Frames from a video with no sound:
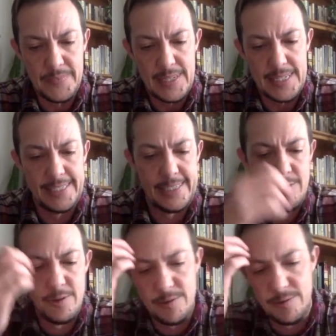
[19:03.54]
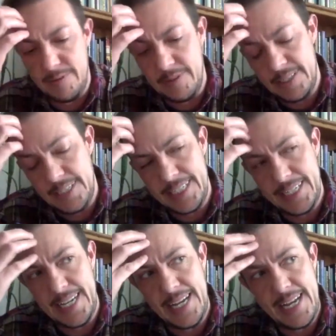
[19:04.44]
So
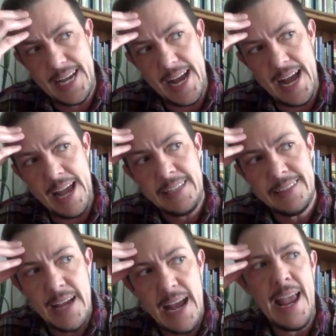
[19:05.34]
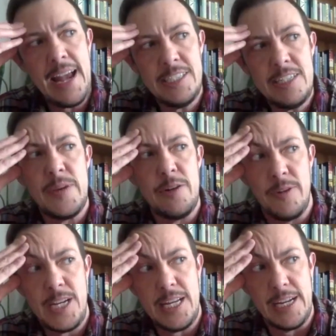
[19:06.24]
I actually have been
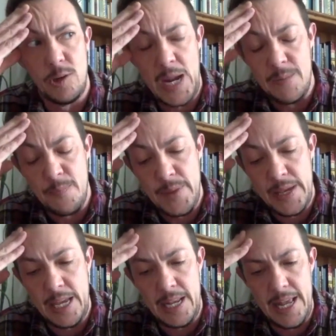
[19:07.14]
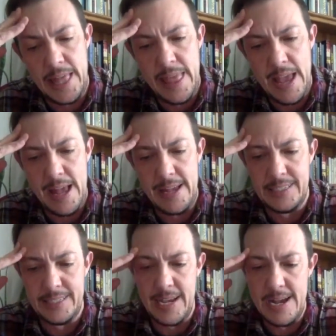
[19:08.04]
reading quite a bit, and that
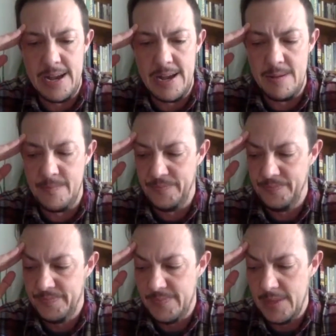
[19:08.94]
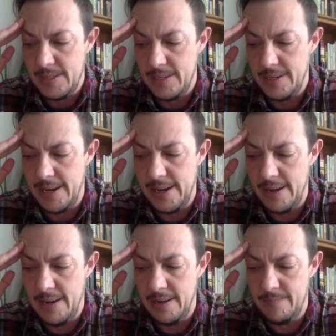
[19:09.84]
has,
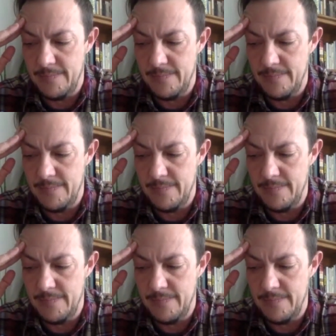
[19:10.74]
I